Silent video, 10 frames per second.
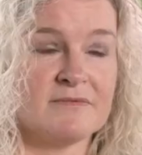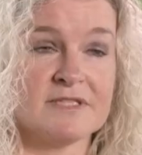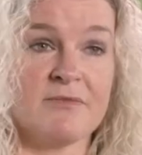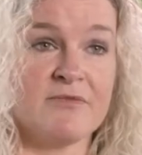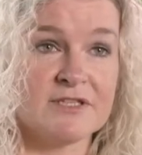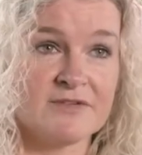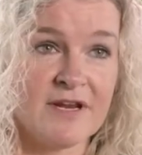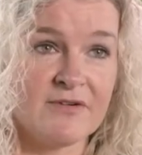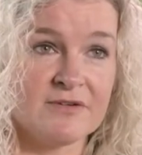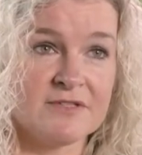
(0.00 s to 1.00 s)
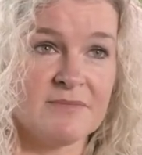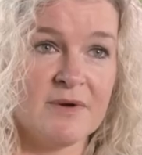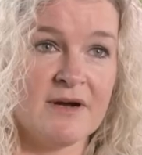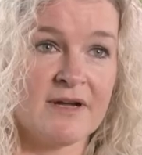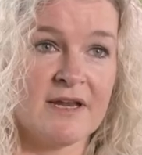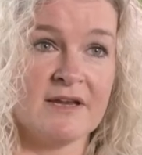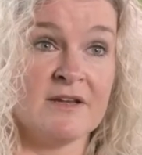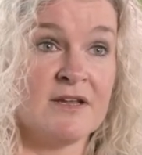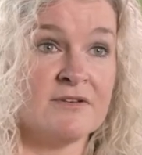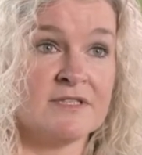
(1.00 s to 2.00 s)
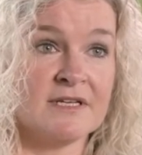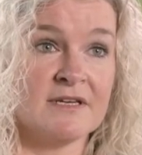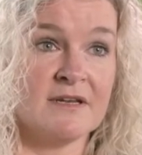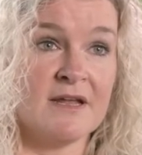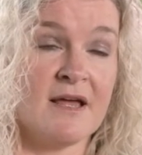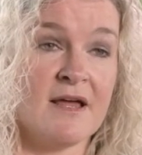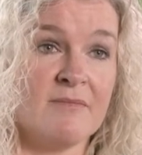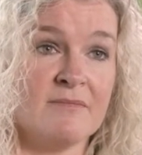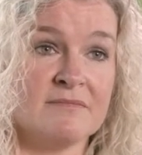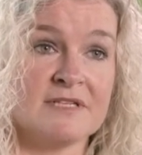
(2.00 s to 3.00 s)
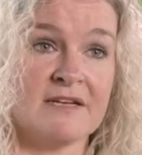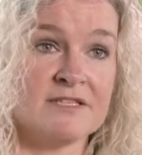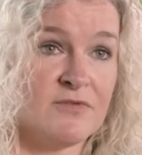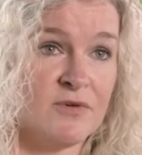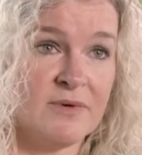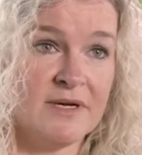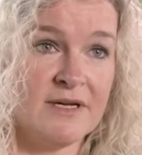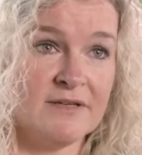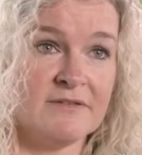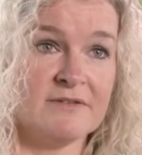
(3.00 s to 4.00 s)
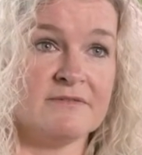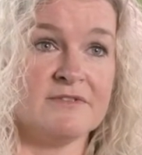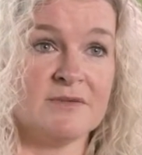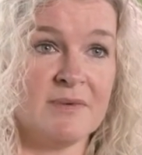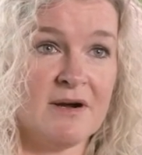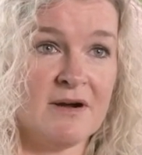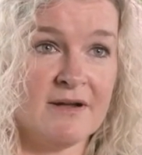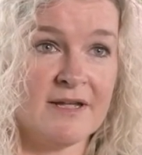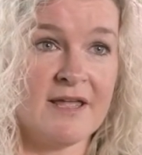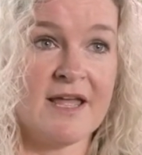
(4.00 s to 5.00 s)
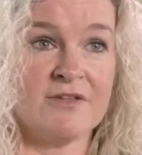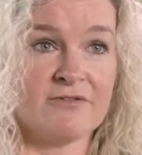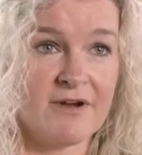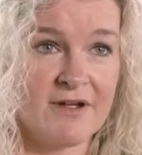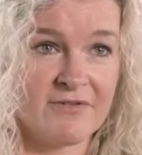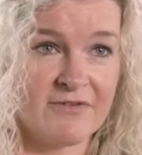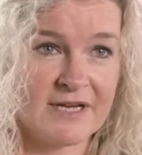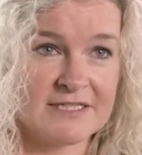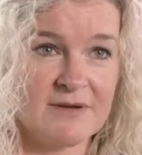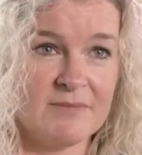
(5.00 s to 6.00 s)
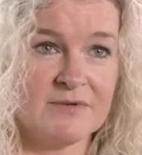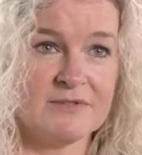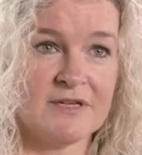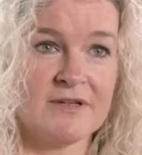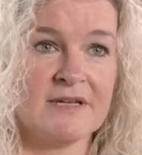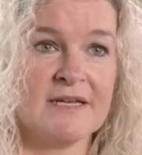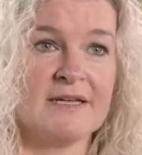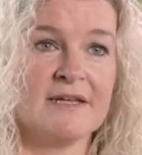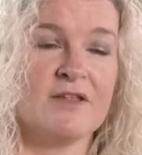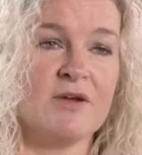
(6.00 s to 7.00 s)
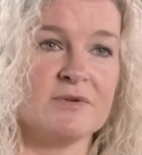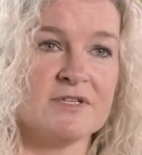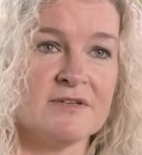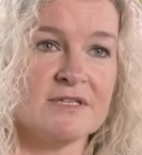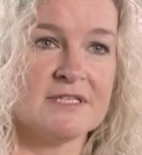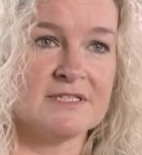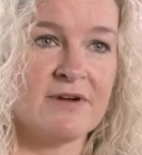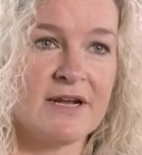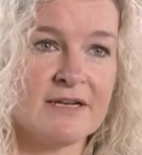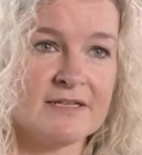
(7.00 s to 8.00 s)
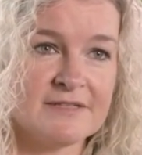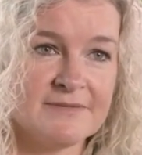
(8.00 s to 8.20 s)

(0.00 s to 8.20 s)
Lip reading: some of which have now gone to market and in use in Dallas, Fort Worth, Dubai, Heathrow, for example. So the opportunities are endless.